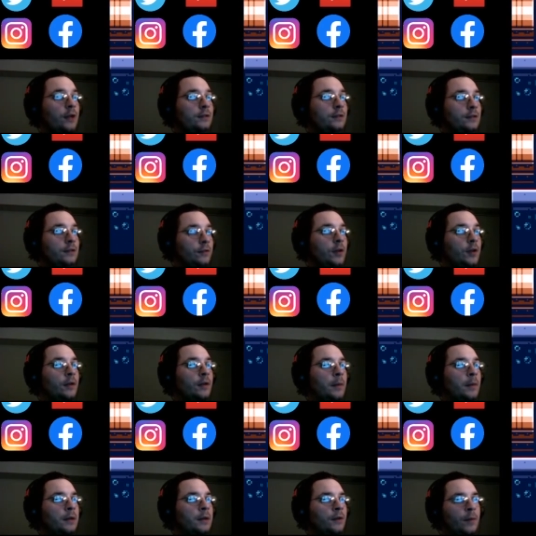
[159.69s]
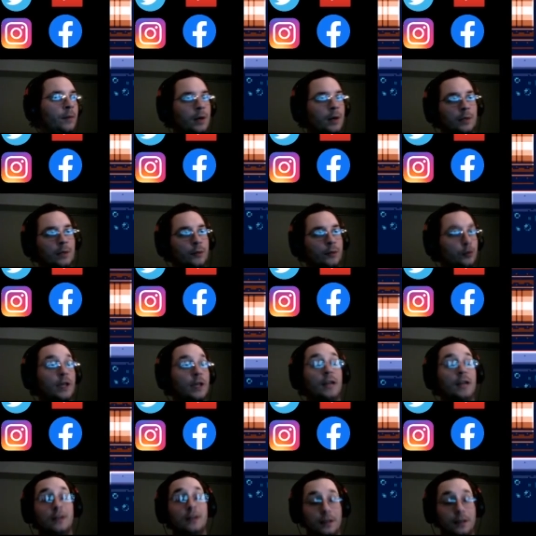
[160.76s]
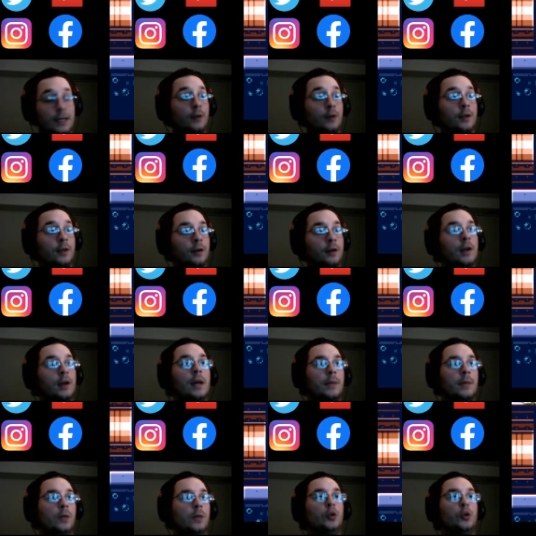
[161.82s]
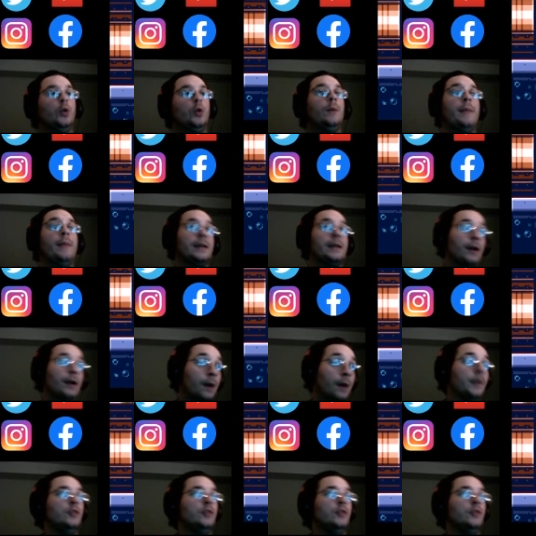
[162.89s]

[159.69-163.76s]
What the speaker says: So right now we're at the very bottom level. You can get down here, but then work your way back up, and you